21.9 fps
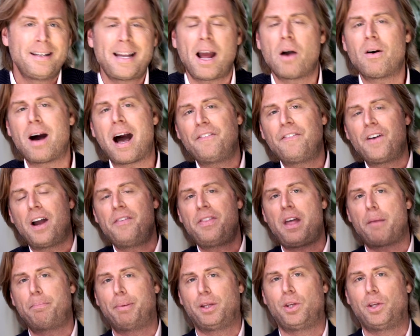Now, I find
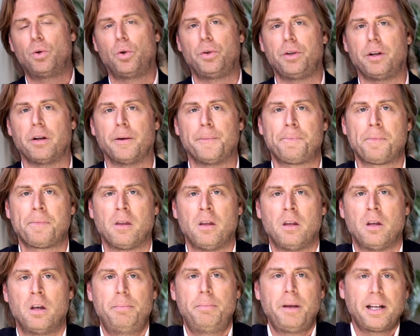that peculiar
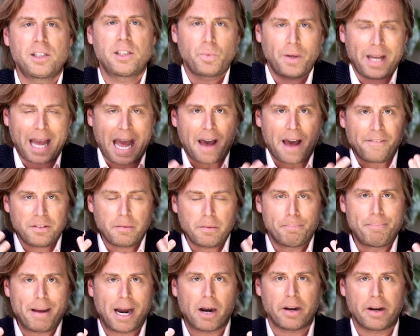because we have to
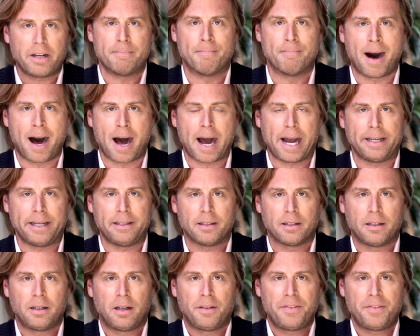bear in mind